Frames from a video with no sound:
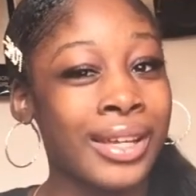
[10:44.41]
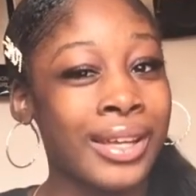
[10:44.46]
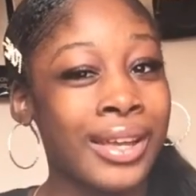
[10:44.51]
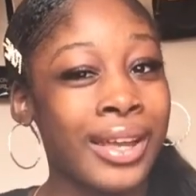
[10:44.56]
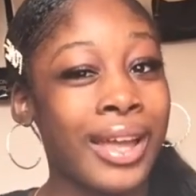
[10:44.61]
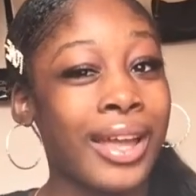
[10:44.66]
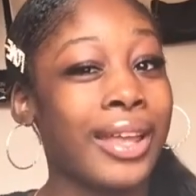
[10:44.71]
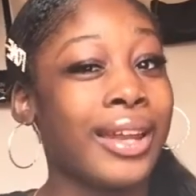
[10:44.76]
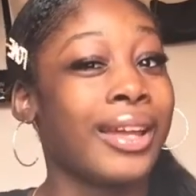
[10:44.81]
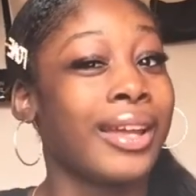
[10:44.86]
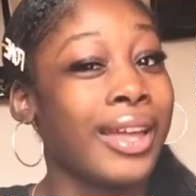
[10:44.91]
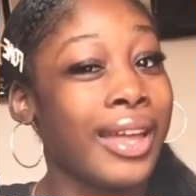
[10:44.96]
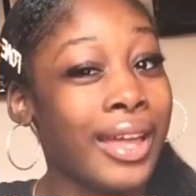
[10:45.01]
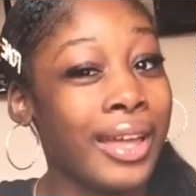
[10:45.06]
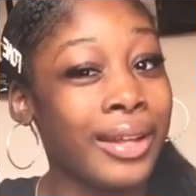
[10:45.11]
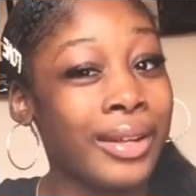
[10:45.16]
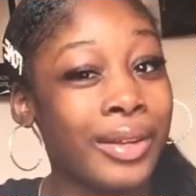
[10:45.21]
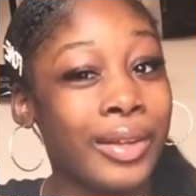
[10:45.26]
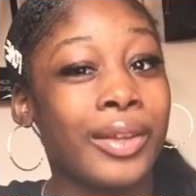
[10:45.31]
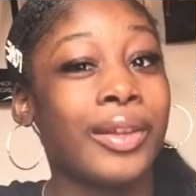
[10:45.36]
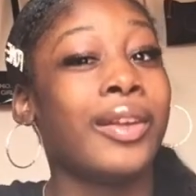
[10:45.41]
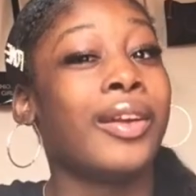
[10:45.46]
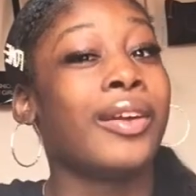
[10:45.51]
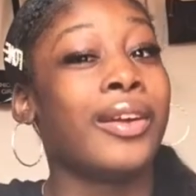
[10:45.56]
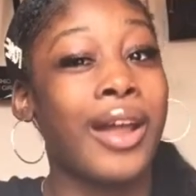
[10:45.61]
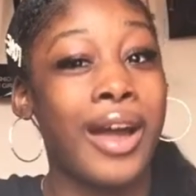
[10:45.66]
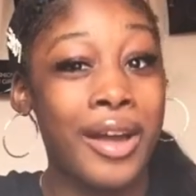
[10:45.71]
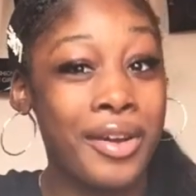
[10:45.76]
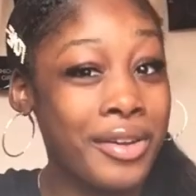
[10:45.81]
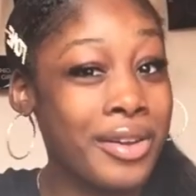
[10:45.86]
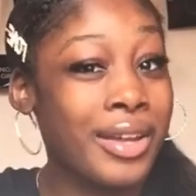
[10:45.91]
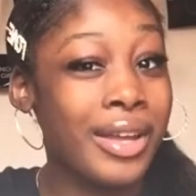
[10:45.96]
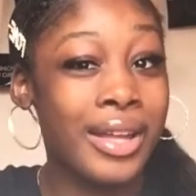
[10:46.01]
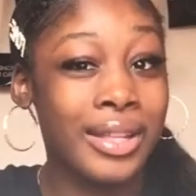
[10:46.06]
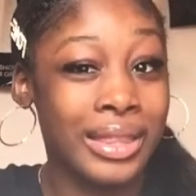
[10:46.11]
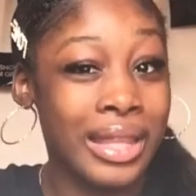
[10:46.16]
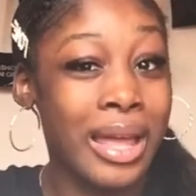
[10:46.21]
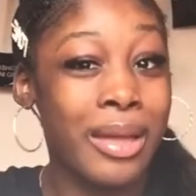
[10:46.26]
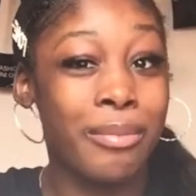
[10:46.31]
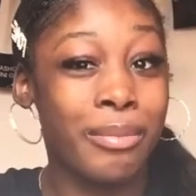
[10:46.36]
And again, you're not gonna get
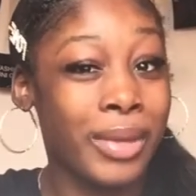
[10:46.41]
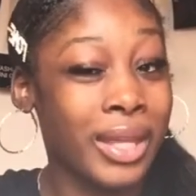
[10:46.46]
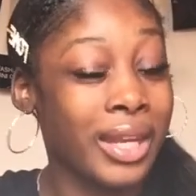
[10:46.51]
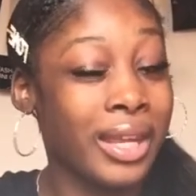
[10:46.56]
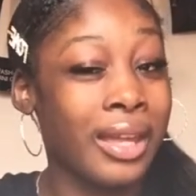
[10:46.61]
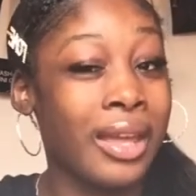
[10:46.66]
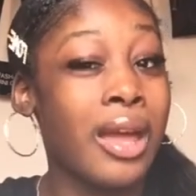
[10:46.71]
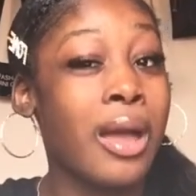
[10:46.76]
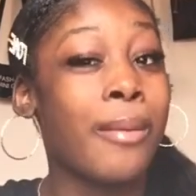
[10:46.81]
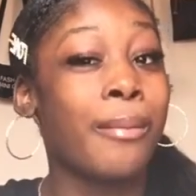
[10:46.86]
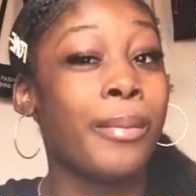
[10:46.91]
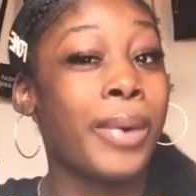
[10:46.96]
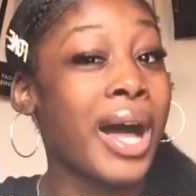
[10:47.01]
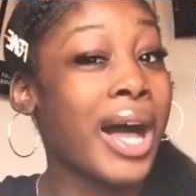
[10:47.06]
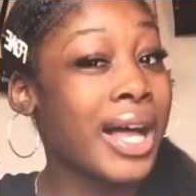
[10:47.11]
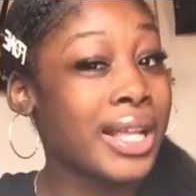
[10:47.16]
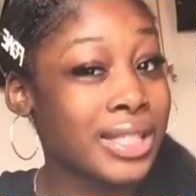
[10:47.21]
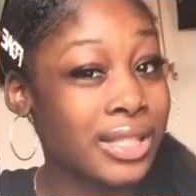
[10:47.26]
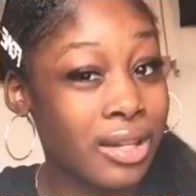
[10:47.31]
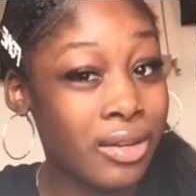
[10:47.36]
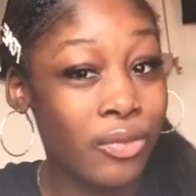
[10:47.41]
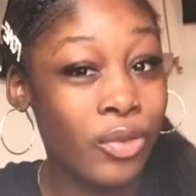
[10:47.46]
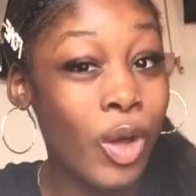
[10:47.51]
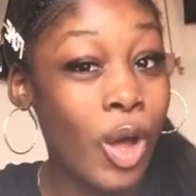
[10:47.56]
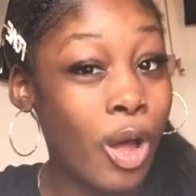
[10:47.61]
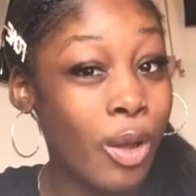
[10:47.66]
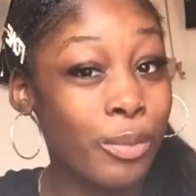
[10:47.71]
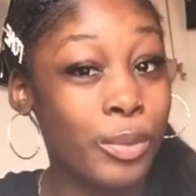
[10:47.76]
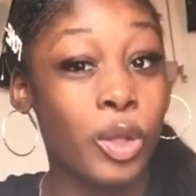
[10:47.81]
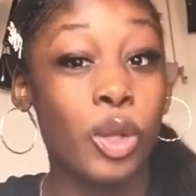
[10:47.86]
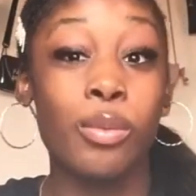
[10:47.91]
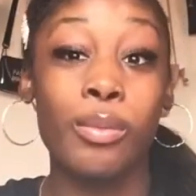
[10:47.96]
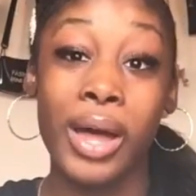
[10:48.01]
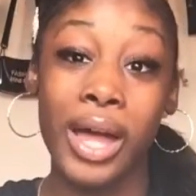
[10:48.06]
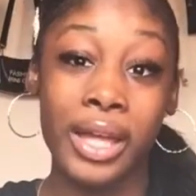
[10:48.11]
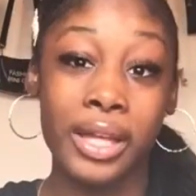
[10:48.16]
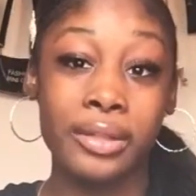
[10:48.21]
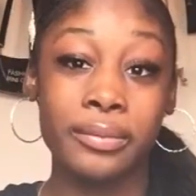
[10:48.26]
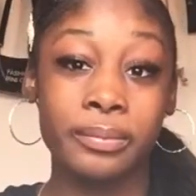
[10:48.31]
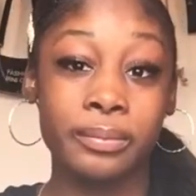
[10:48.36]
that many positive comments. You might,